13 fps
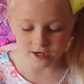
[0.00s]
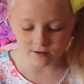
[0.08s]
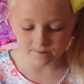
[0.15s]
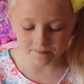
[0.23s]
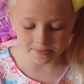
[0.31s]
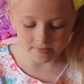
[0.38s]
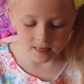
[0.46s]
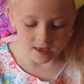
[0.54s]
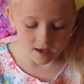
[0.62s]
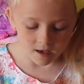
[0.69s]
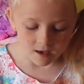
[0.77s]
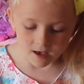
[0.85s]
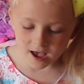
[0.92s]
it
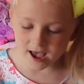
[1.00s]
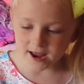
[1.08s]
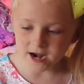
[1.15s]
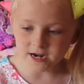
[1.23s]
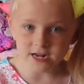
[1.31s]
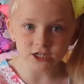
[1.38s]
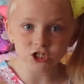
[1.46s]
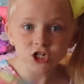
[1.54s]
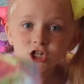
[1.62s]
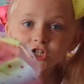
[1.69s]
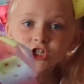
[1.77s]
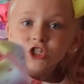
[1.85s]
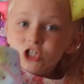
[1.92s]
and it's
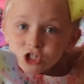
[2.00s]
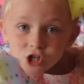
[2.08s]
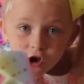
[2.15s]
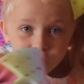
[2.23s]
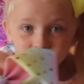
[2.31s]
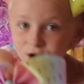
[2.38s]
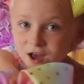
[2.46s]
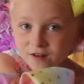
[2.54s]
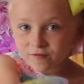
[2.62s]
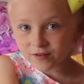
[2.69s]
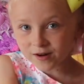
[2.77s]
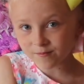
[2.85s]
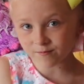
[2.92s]
just so
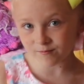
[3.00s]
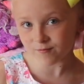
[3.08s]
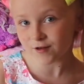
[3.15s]
colourful and